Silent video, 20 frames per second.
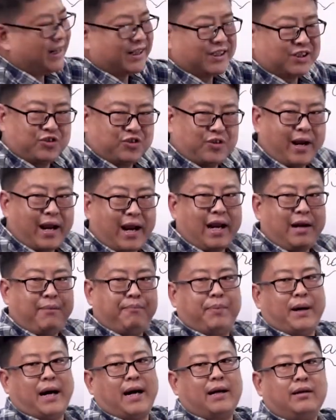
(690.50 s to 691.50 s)
a
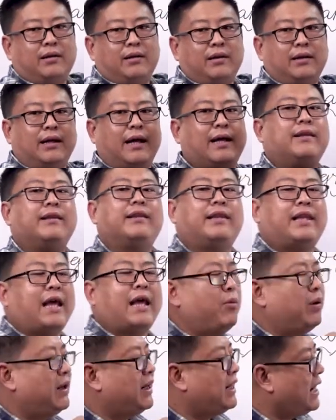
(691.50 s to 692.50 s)
straight path and they
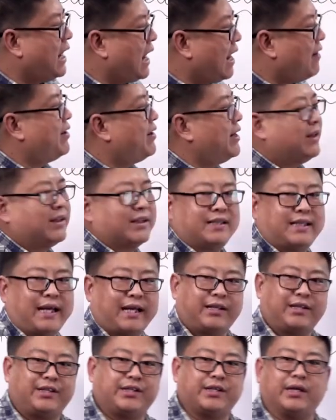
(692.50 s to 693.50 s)
will never
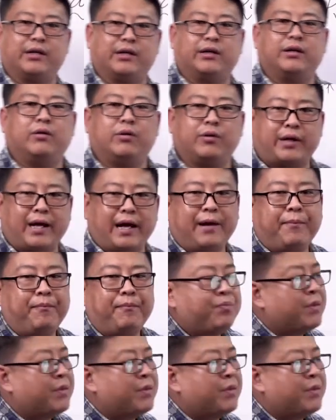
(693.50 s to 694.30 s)
intersect each other, okay?